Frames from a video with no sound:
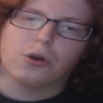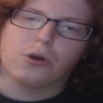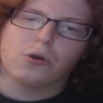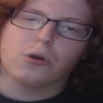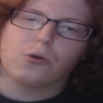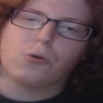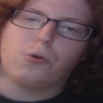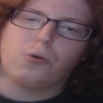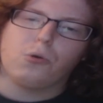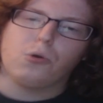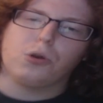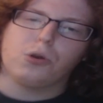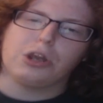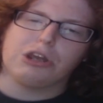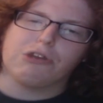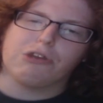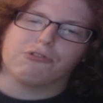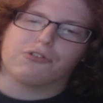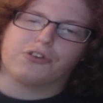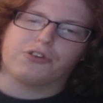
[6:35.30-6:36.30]
Who do
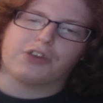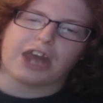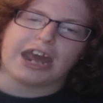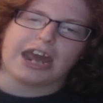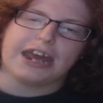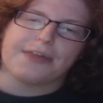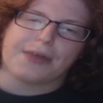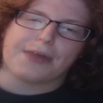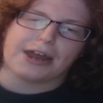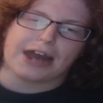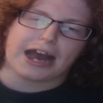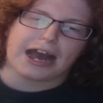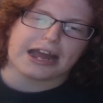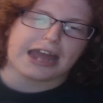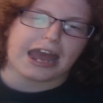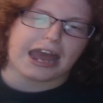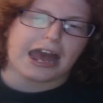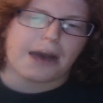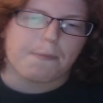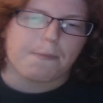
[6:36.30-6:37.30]
you say that I
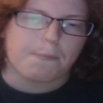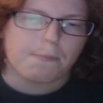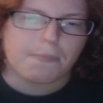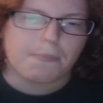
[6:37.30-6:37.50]
am?